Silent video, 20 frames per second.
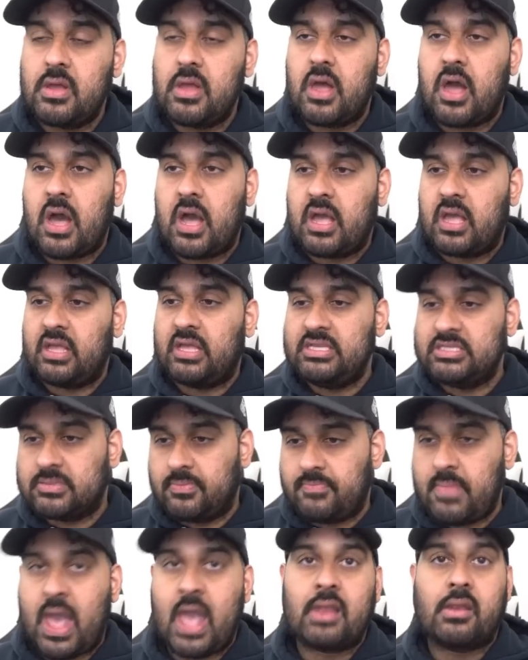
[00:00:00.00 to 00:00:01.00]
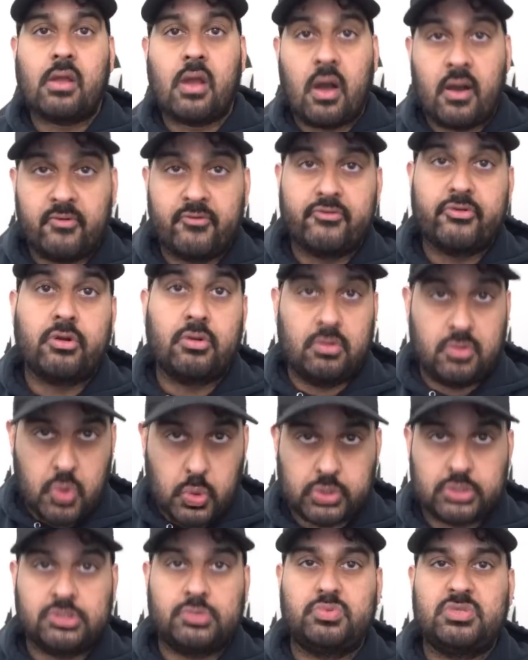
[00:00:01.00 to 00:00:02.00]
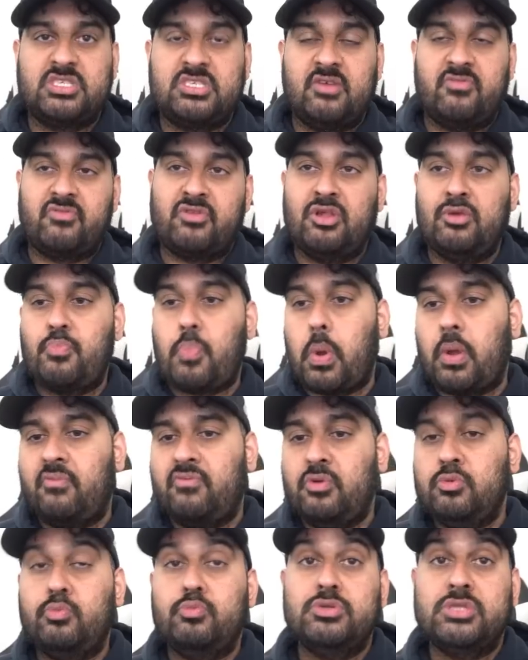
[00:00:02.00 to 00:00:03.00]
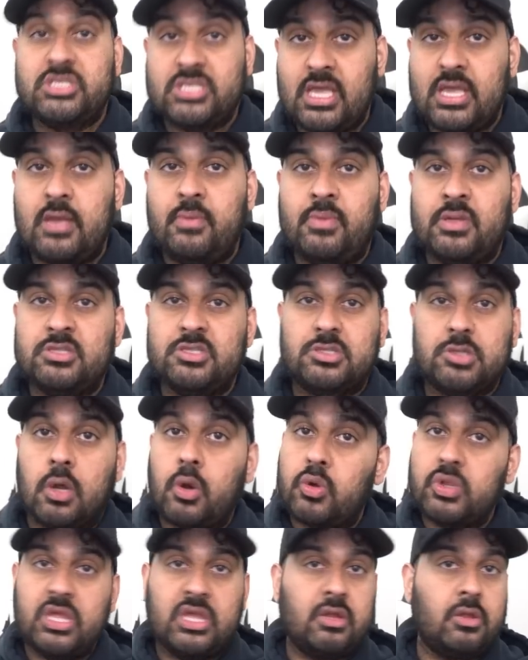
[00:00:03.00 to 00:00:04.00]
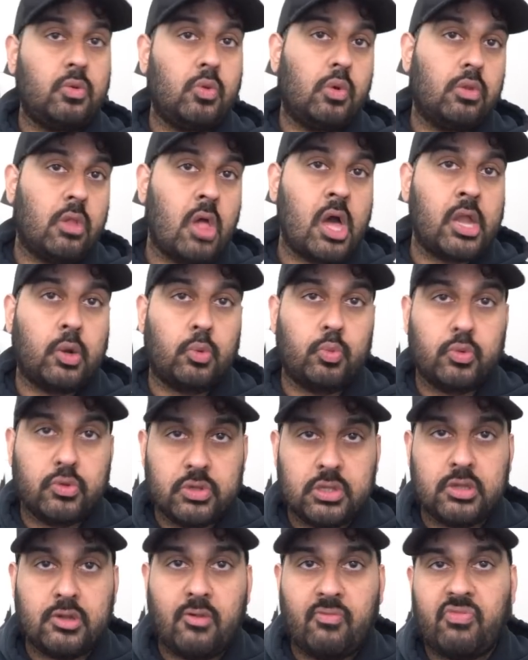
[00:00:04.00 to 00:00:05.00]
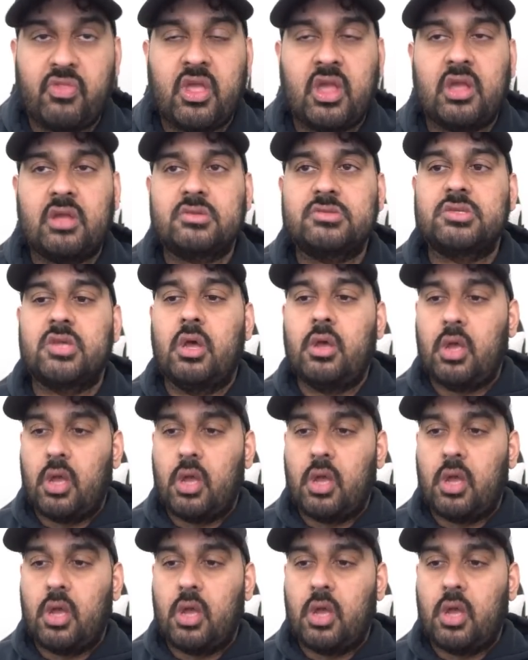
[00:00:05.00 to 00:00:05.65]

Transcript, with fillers: Uh, he's a man cover specifically, but if you sit him in zone, he can do a lot of really good things.